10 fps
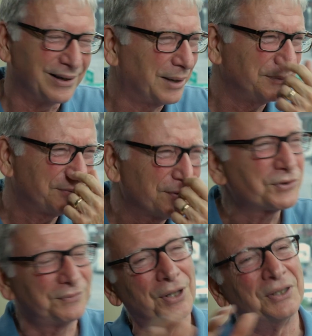And I'm,
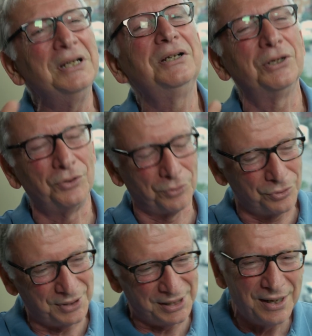first of all, the
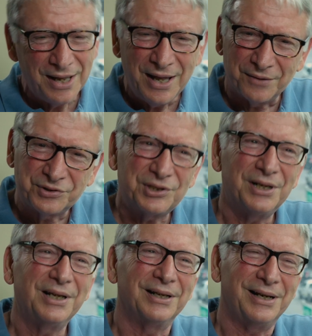incongruity of
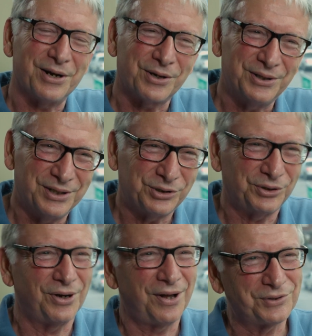sitting in an air
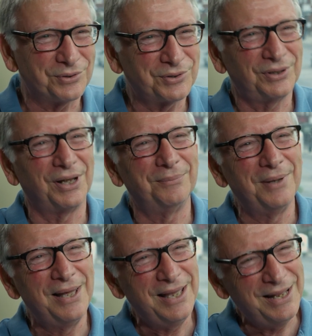conditioned officers club,
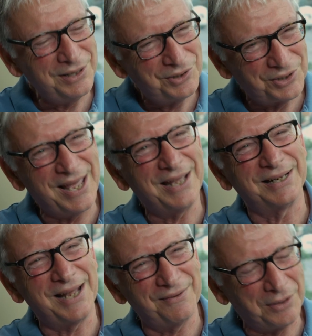eating steak
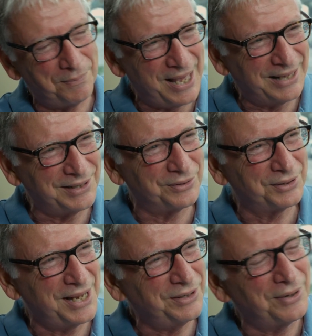and having a band
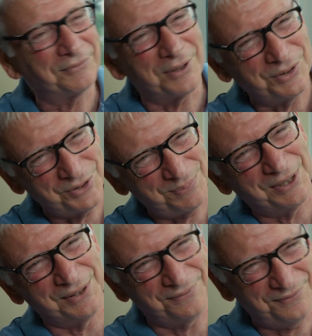entertain you after I'd just been
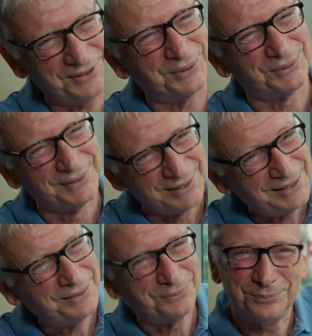in the field,
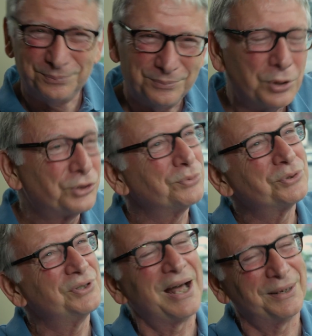which
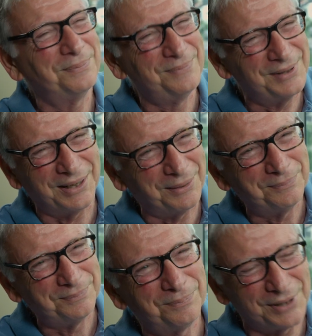was not a uh,
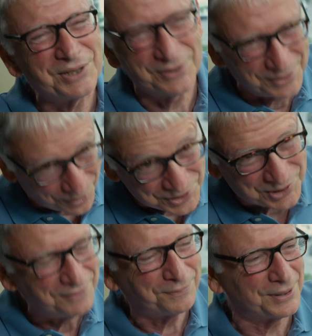pleasant or
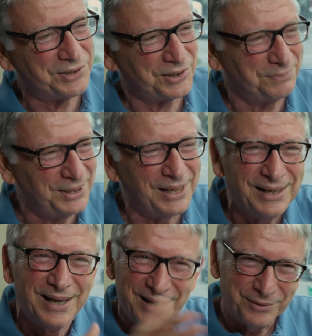safe place to be,
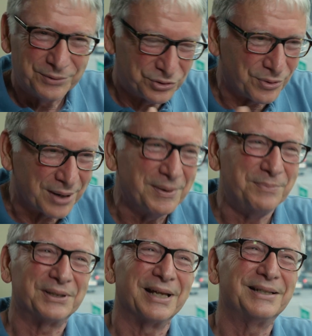struck me.
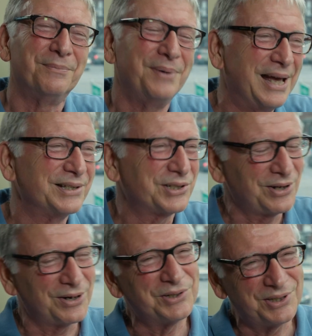But then the band
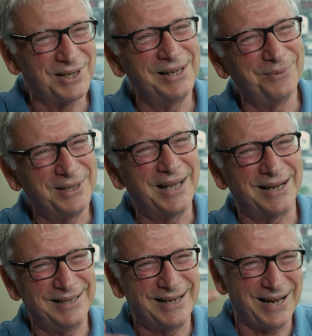started singing, We
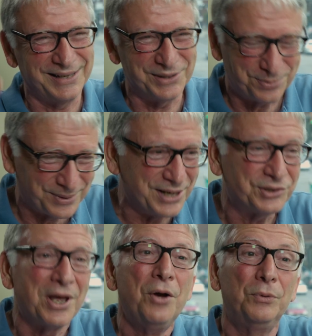Gotta Get Out of This
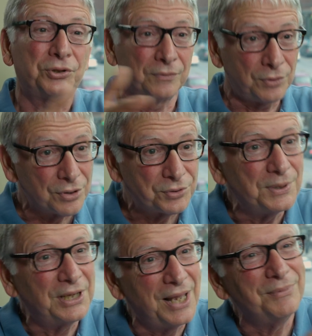Place, which of course
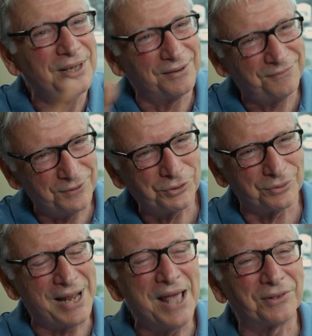became the
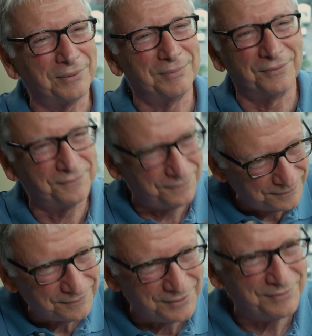unofficial anthem of
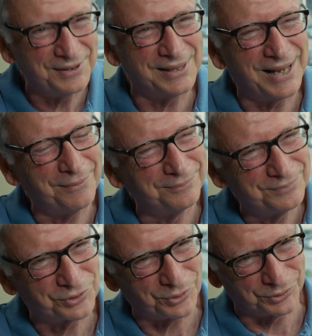the Vietnam
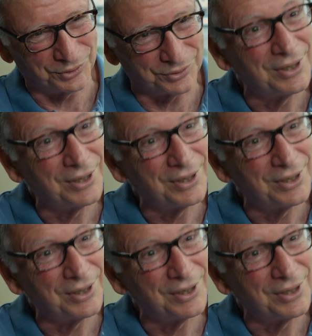soldiers.